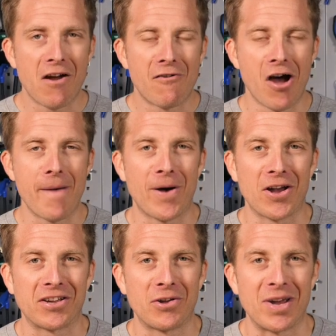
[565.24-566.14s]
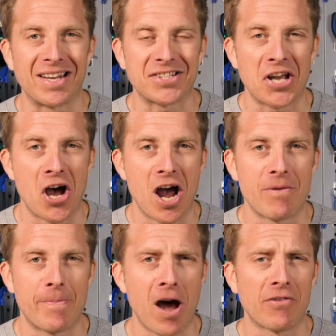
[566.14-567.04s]
Right, bike of the week
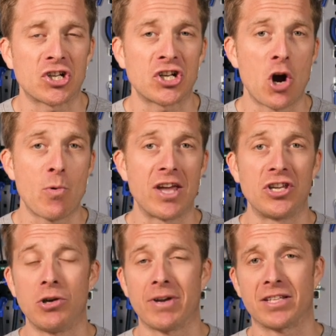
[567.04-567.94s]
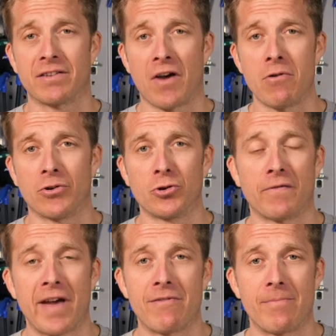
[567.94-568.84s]
time. The part of the show where you get to vote on your
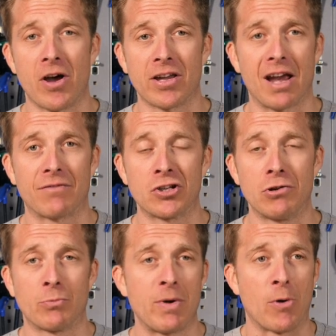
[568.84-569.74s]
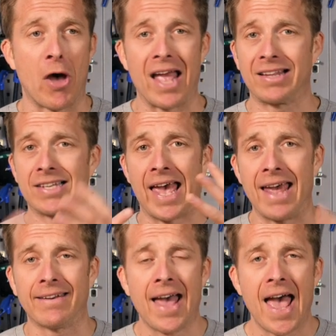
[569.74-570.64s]
favourite bike out of two that we put head to
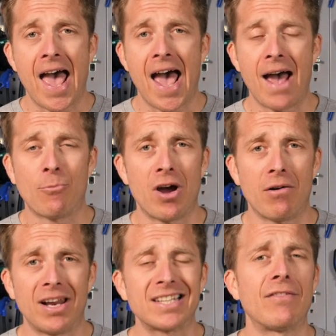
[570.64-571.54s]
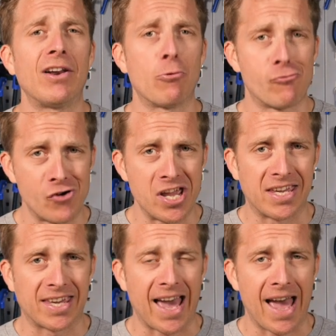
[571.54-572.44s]
head. And um, well, let's have a little
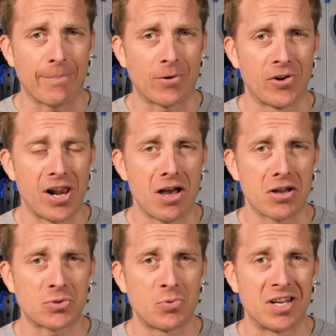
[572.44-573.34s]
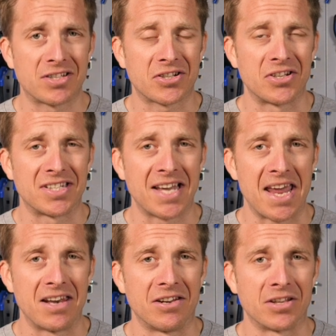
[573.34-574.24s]
recap on last week's
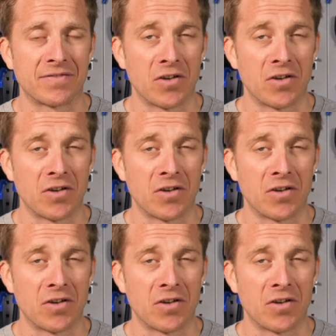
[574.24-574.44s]
contenders.